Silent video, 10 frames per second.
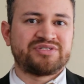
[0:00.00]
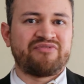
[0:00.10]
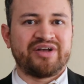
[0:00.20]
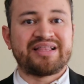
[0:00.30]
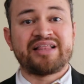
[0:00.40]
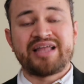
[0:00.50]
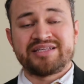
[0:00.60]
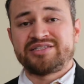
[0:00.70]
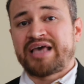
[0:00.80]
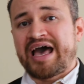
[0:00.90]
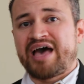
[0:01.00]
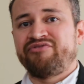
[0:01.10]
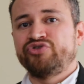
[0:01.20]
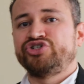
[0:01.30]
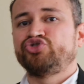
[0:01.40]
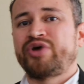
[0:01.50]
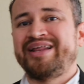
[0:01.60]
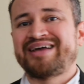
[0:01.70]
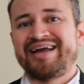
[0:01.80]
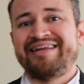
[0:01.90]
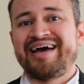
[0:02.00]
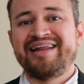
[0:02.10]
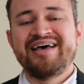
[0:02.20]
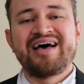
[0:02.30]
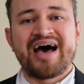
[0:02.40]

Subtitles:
Stuff like that. That's at evolutiontraining.net.